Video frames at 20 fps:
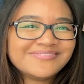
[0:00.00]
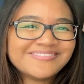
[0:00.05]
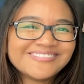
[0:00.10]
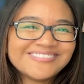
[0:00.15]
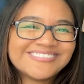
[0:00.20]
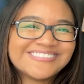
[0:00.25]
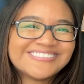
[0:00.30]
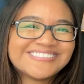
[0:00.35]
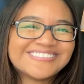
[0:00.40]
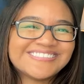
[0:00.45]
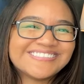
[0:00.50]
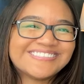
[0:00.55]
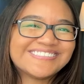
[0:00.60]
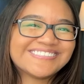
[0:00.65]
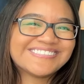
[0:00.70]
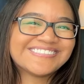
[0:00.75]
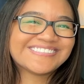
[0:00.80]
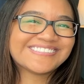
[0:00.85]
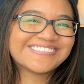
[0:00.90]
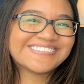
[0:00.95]

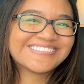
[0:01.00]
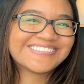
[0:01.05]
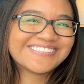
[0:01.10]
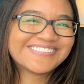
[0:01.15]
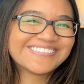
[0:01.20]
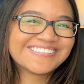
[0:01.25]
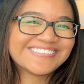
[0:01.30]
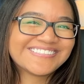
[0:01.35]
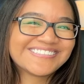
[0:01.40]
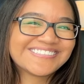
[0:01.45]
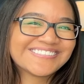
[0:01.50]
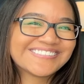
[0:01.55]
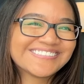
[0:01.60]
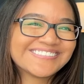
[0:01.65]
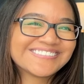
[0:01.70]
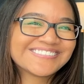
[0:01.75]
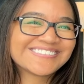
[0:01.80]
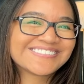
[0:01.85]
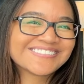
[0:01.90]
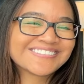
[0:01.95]

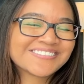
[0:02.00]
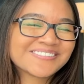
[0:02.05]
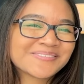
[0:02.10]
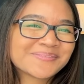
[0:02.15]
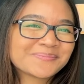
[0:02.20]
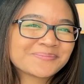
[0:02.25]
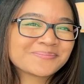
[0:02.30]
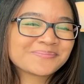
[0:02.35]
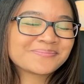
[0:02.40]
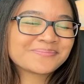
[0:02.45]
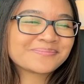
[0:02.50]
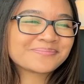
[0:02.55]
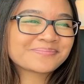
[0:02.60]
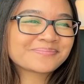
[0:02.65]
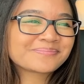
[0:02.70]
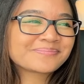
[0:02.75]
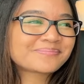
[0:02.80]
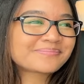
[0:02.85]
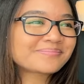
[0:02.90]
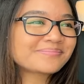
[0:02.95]

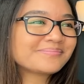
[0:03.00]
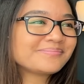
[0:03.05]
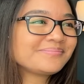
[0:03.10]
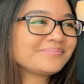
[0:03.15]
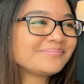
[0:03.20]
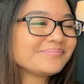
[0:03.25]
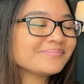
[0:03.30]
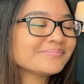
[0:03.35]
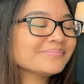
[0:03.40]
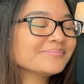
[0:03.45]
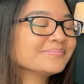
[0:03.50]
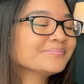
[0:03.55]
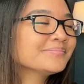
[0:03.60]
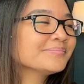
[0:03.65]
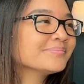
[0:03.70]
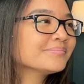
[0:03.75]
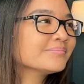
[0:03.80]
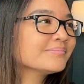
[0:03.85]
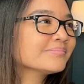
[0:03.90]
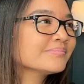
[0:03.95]

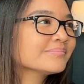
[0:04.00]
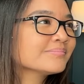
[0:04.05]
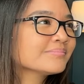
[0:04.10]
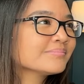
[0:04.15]
[no speech]